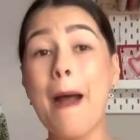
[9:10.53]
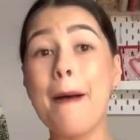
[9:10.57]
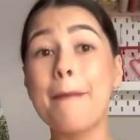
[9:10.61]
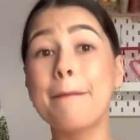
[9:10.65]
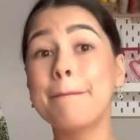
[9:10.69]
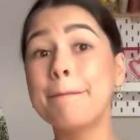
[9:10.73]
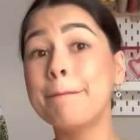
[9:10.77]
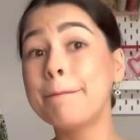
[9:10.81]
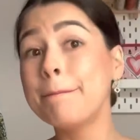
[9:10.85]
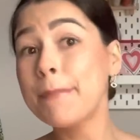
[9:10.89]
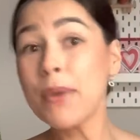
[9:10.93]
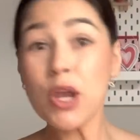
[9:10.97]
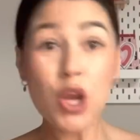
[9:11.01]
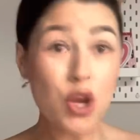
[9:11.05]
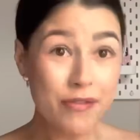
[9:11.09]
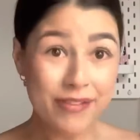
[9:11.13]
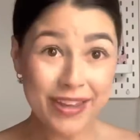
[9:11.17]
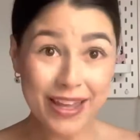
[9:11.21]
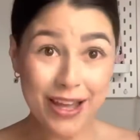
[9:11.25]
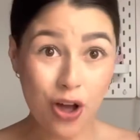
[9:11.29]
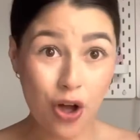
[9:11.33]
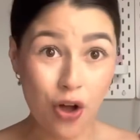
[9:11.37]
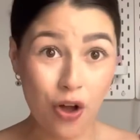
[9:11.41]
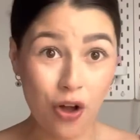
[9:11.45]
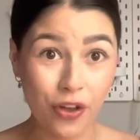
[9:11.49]

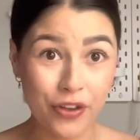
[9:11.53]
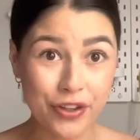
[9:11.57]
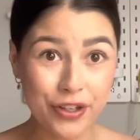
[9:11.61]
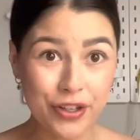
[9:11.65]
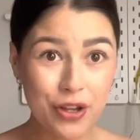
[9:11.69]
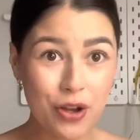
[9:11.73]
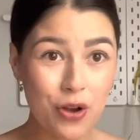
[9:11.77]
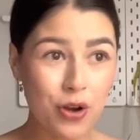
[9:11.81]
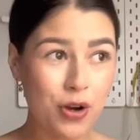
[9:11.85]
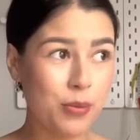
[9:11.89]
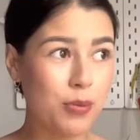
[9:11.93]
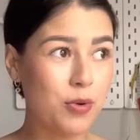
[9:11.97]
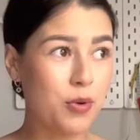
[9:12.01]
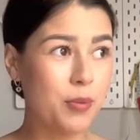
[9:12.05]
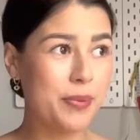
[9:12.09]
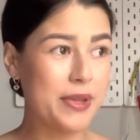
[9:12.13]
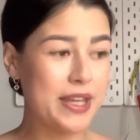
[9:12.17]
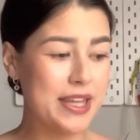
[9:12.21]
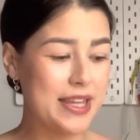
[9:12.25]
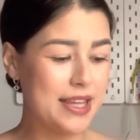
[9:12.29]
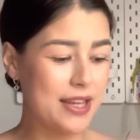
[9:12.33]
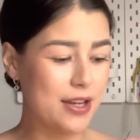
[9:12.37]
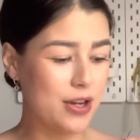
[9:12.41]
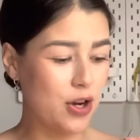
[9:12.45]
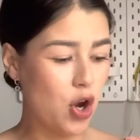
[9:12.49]
Moving on, or we'll
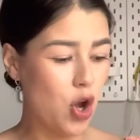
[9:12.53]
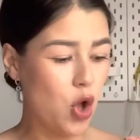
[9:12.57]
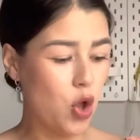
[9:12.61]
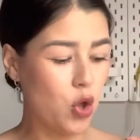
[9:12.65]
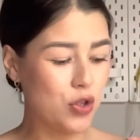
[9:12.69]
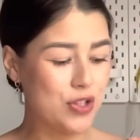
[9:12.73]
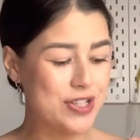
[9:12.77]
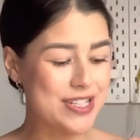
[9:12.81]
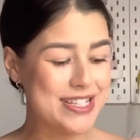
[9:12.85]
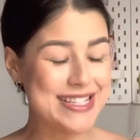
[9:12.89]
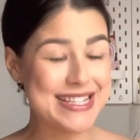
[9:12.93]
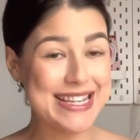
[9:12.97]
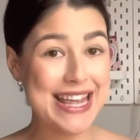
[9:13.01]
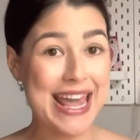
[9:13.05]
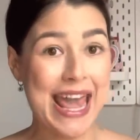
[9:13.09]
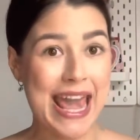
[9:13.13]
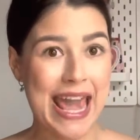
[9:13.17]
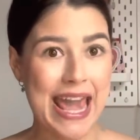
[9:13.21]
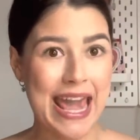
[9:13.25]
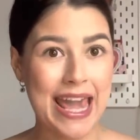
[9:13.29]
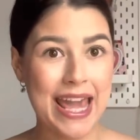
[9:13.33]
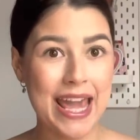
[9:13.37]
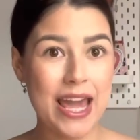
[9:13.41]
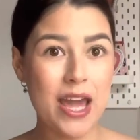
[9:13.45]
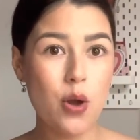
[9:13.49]
be here all
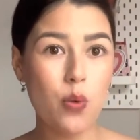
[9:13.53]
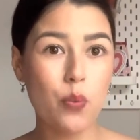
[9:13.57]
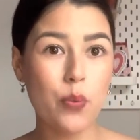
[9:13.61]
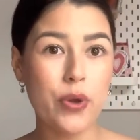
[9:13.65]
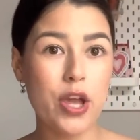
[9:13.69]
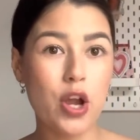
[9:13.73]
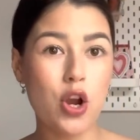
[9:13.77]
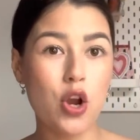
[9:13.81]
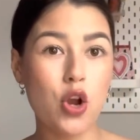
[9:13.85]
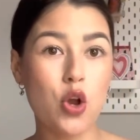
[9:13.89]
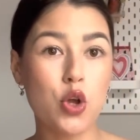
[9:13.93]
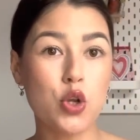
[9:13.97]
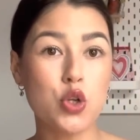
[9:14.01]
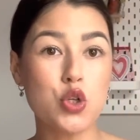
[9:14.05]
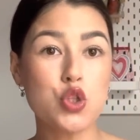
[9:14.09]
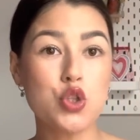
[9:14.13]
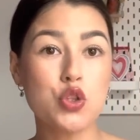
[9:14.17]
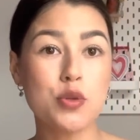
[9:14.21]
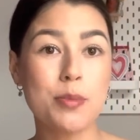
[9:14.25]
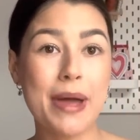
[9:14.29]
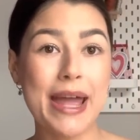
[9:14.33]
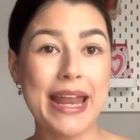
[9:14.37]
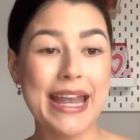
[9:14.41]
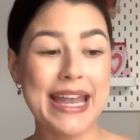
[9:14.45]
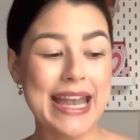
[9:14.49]
day, we are on
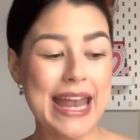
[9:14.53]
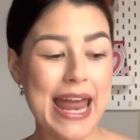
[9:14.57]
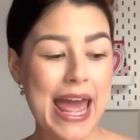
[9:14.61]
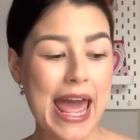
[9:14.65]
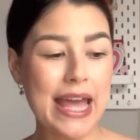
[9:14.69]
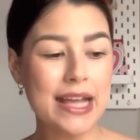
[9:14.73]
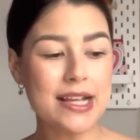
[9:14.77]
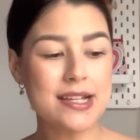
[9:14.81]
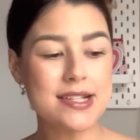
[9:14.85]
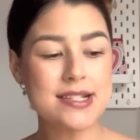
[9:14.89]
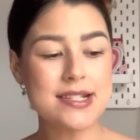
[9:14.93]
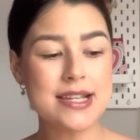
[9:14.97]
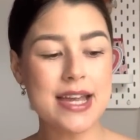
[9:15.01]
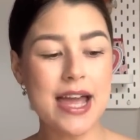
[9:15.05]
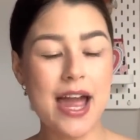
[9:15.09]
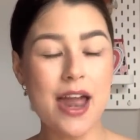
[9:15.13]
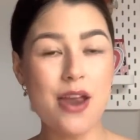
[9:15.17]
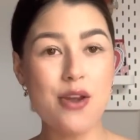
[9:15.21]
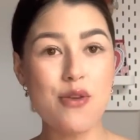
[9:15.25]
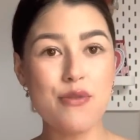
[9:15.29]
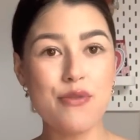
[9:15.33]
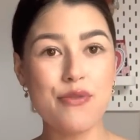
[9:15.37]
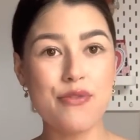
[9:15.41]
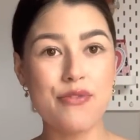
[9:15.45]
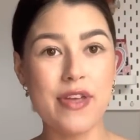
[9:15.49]
to my next
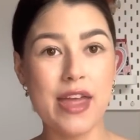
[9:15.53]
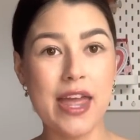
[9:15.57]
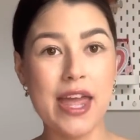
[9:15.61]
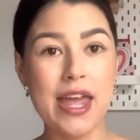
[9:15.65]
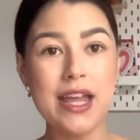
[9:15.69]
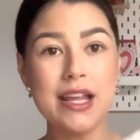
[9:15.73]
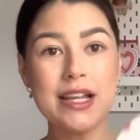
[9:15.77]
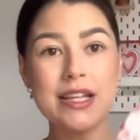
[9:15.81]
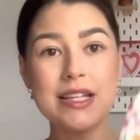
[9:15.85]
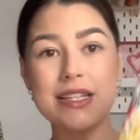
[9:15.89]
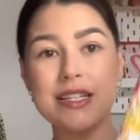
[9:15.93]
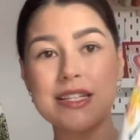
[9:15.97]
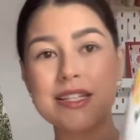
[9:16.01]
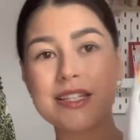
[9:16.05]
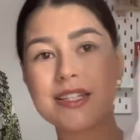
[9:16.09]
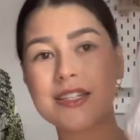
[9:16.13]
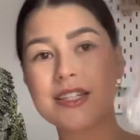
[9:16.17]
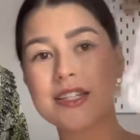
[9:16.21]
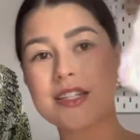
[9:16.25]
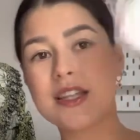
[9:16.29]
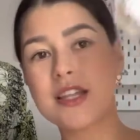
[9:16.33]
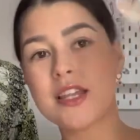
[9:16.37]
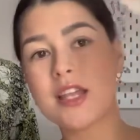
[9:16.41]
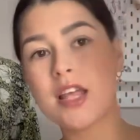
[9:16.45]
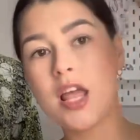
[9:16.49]
outfit,
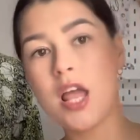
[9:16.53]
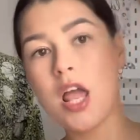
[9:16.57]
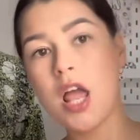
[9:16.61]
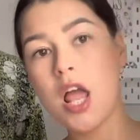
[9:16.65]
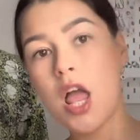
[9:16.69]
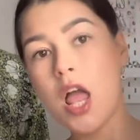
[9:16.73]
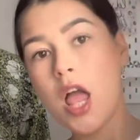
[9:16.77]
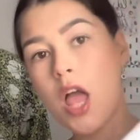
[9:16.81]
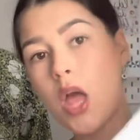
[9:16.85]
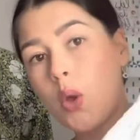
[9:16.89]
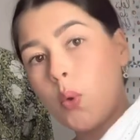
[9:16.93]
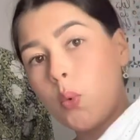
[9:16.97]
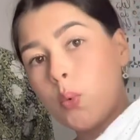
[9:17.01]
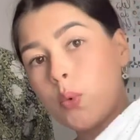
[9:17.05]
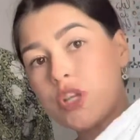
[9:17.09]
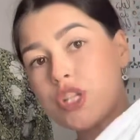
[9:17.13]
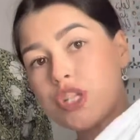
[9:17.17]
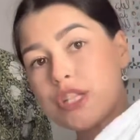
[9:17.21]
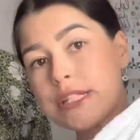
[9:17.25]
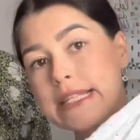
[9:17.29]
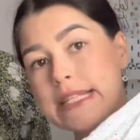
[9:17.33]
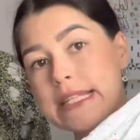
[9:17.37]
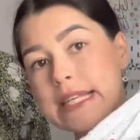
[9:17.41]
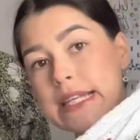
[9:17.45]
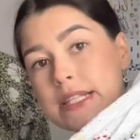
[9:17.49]
which
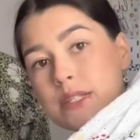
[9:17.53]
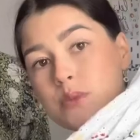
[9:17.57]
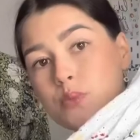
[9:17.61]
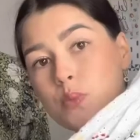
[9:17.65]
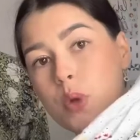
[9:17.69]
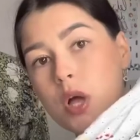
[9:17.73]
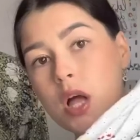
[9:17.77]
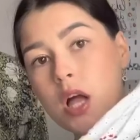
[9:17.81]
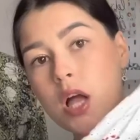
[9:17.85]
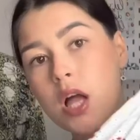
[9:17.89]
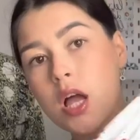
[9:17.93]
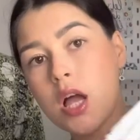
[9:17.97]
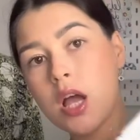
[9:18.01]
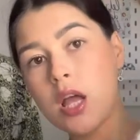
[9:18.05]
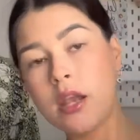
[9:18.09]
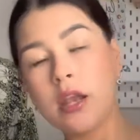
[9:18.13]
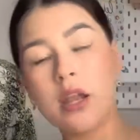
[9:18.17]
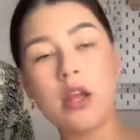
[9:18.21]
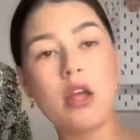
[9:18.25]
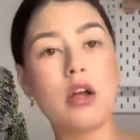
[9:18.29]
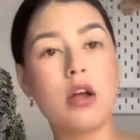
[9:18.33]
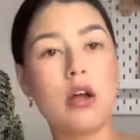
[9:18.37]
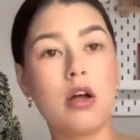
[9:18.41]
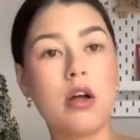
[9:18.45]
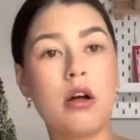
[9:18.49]
is this
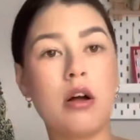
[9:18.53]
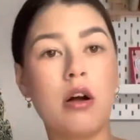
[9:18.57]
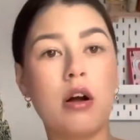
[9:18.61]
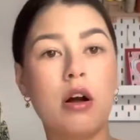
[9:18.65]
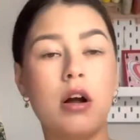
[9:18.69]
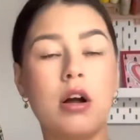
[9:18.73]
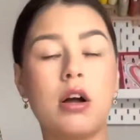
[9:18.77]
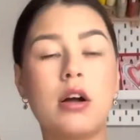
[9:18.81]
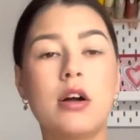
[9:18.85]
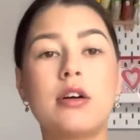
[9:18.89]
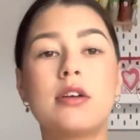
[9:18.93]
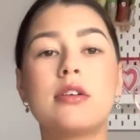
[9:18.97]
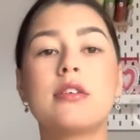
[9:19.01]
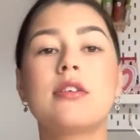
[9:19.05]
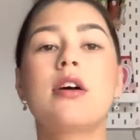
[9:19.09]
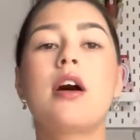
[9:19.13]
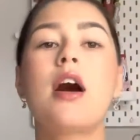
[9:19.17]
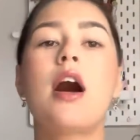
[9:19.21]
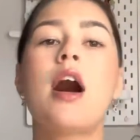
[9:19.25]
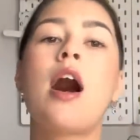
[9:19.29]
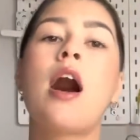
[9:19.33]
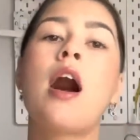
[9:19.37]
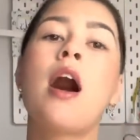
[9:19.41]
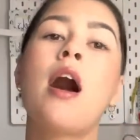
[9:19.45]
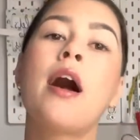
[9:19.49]
one. Oh,
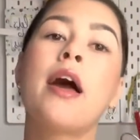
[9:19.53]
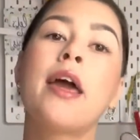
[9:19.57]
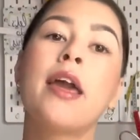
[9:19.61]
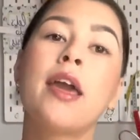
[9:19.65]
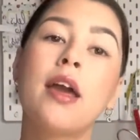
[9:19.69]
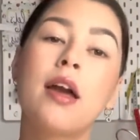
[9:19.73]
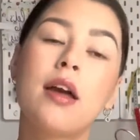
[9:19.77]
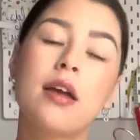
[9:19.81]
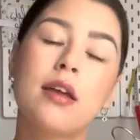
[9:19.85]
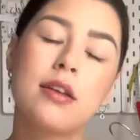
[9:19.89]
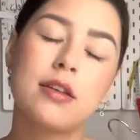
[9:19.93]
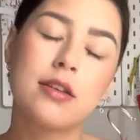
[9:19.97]
I